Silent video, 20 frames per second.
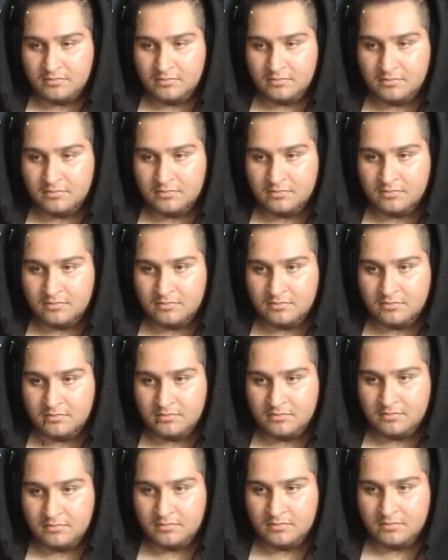
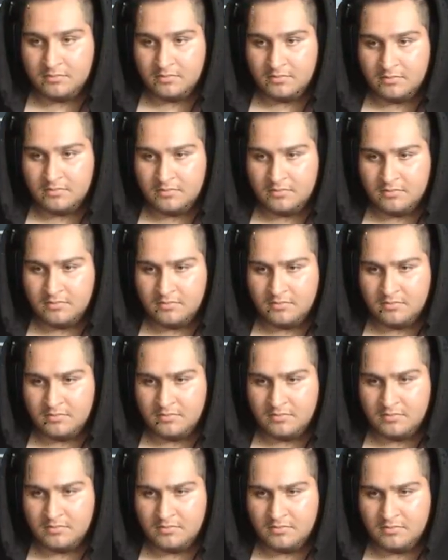
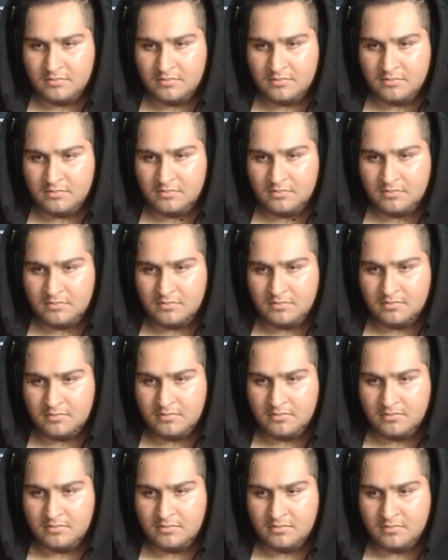
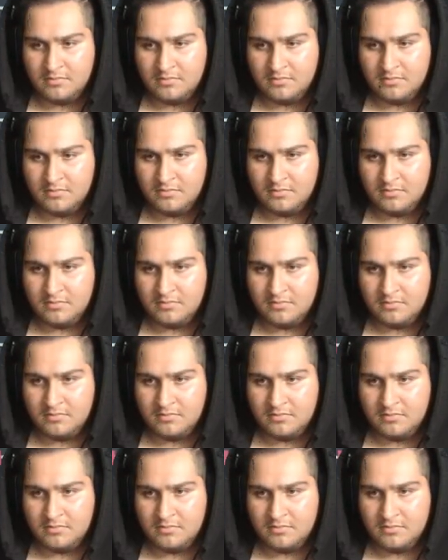
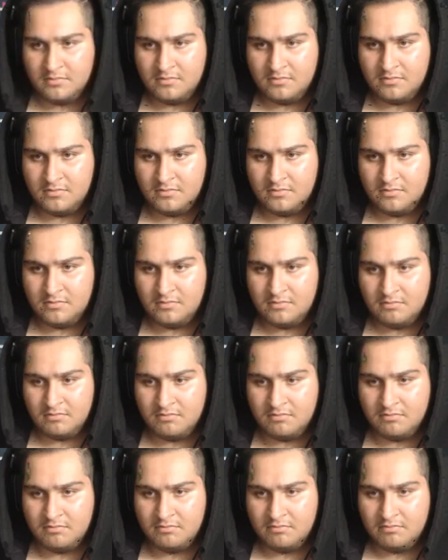
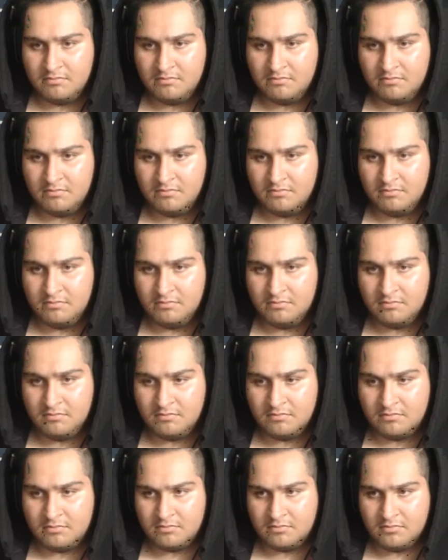(no one is talking)